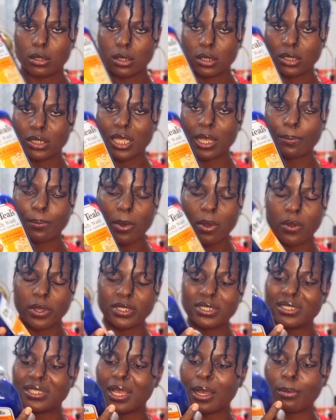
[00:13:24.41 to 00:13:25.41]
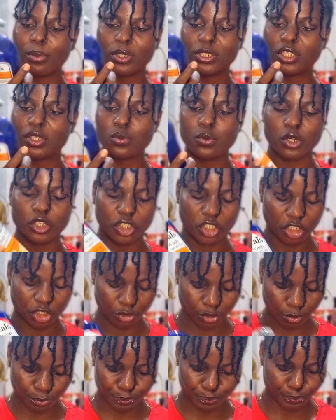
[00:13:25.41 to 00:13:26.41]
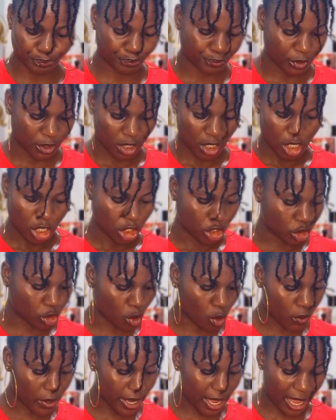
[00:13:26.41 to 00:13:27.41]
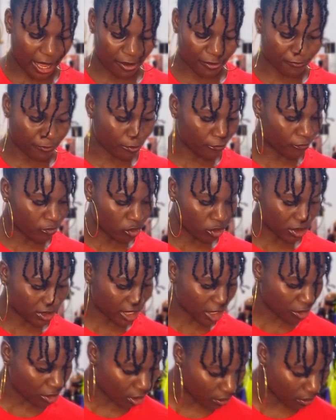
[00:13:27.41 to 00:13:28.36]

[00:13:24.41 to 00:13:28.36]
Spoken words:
It's their body wash. So yeah, if you've used any